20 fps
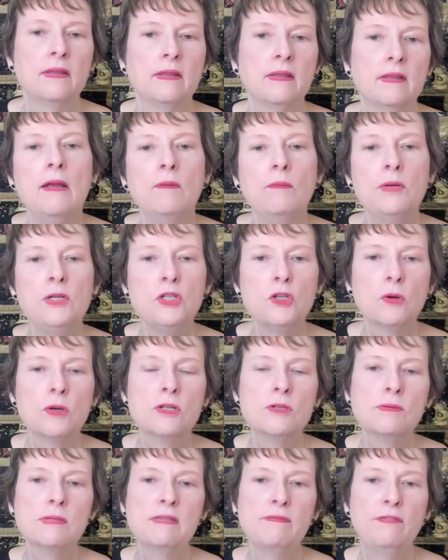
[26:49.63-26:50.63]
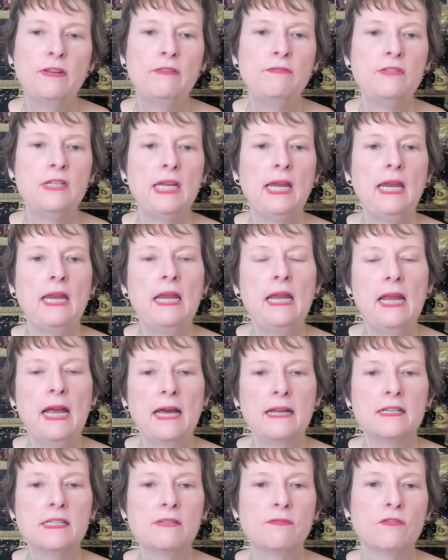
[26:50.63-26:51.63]
When George was 50, he
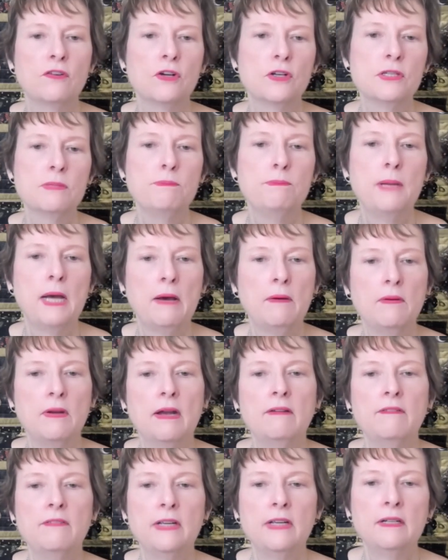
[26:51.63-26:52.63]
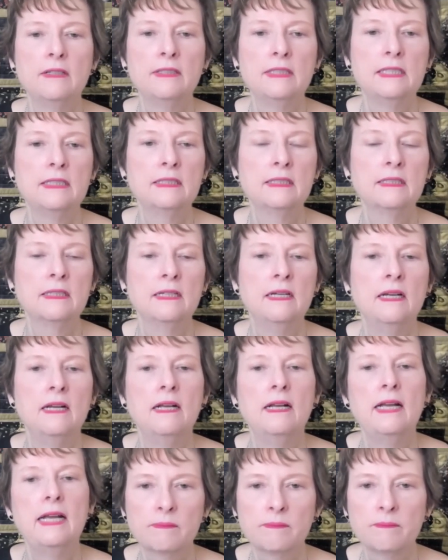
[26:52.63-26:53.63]
had his first bout of illness.
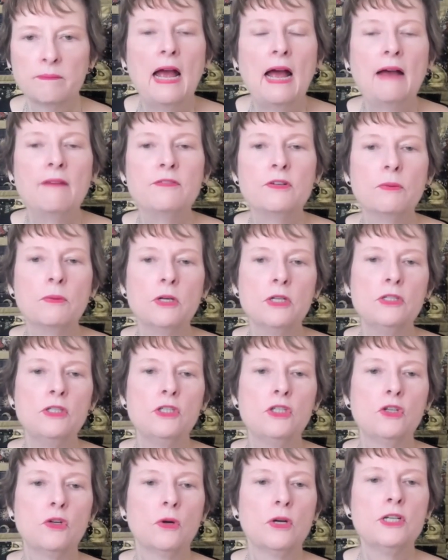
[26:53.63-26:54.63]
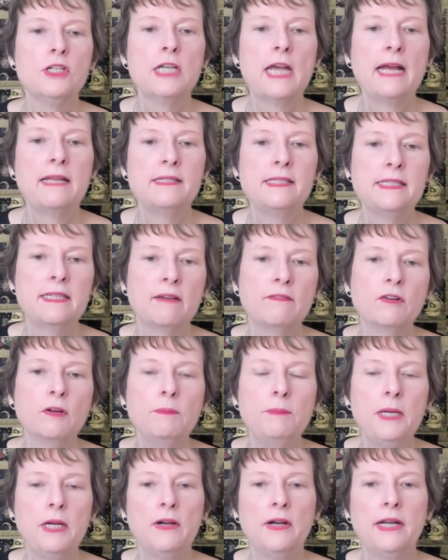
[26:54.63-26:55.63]
Afterwards, George had several
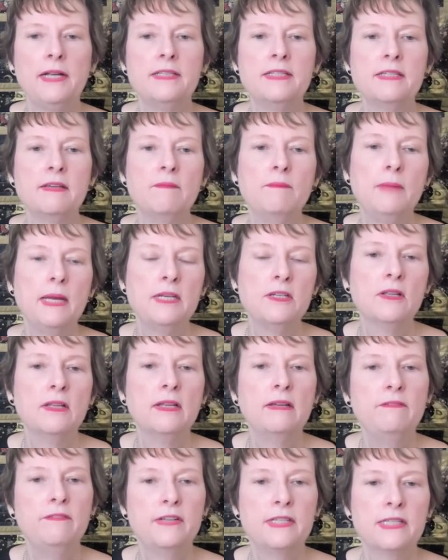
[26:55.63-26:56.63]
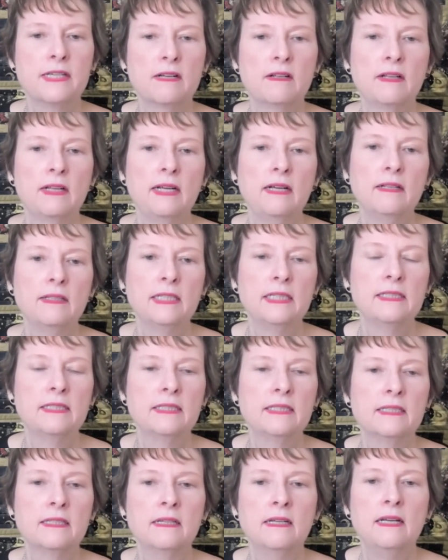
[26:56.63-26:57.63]
periods of mental and physical
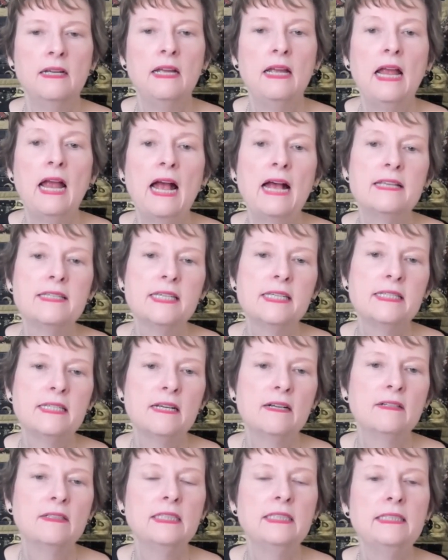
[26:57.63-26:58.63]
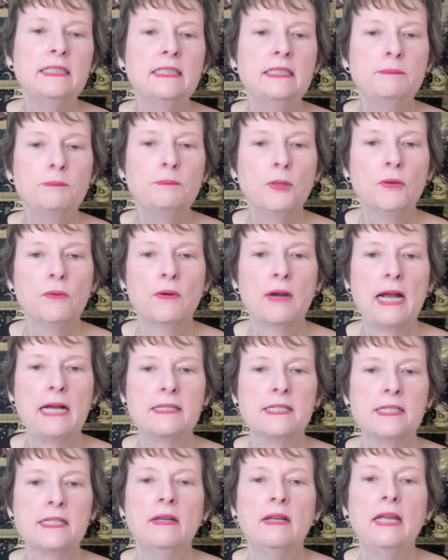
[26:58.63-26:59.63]
illness. As his illnesses
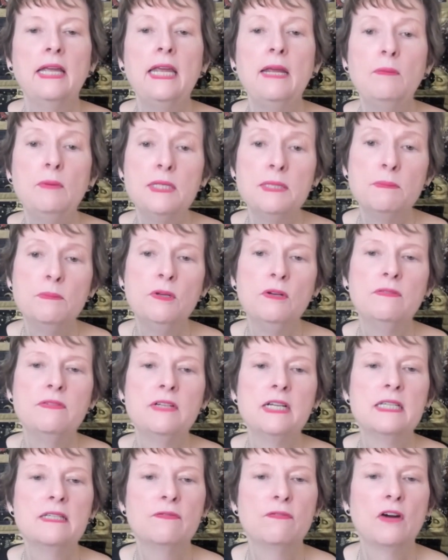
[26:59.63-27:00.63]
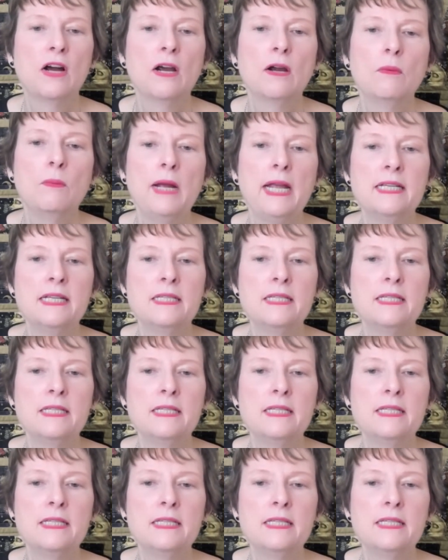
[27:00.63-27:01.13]
progressed, he was moved as far away as